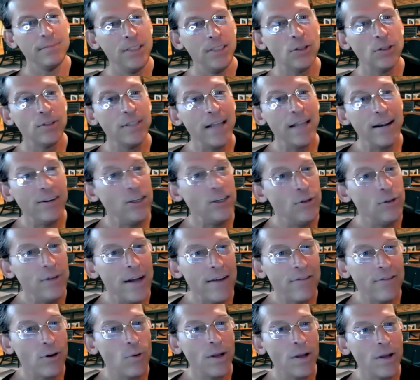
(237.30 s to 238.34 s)
You'll ne you
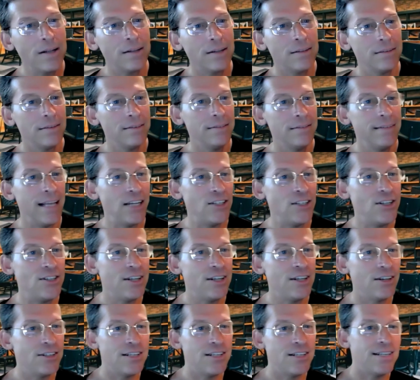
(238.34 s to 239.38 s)
never will. That's
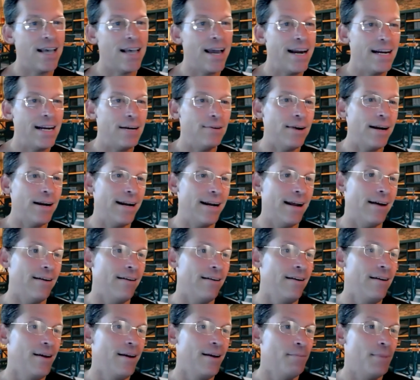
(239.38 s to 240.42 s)
just our society right now.
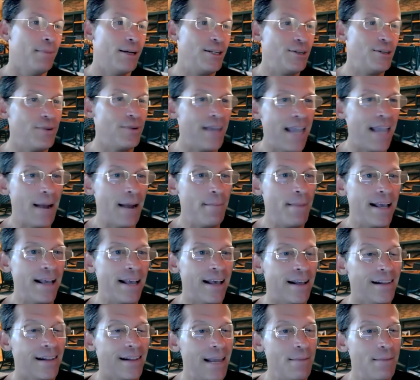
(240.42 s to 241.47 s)
But you can make
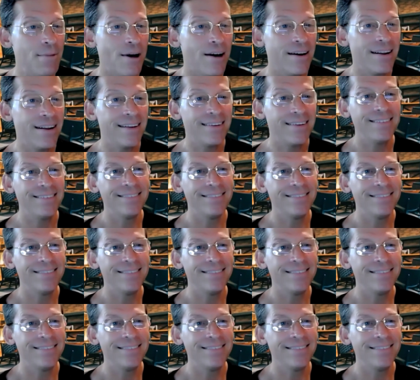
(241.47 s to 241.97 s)
a claim on it.